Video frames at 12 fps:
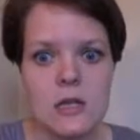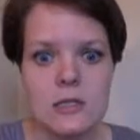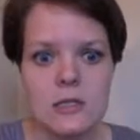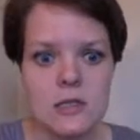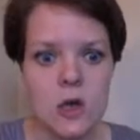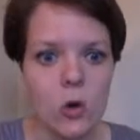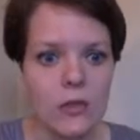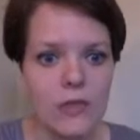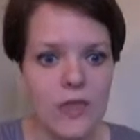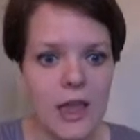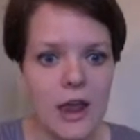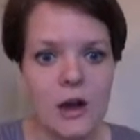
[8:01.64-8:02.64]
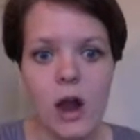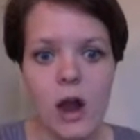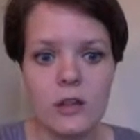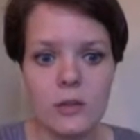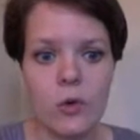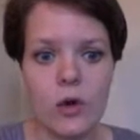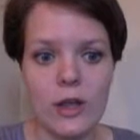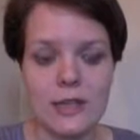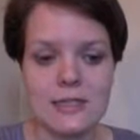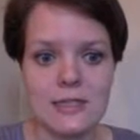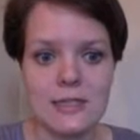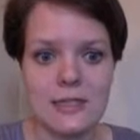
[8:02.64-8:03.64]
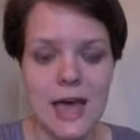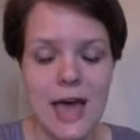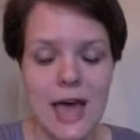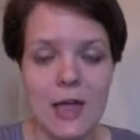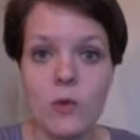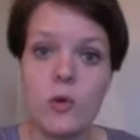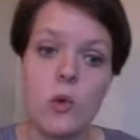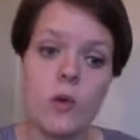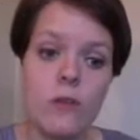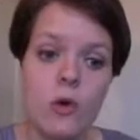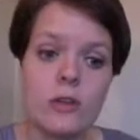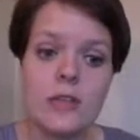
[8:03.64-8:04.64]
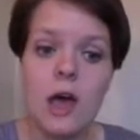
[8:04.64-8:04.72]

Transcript: So there are the points that I hope you will focus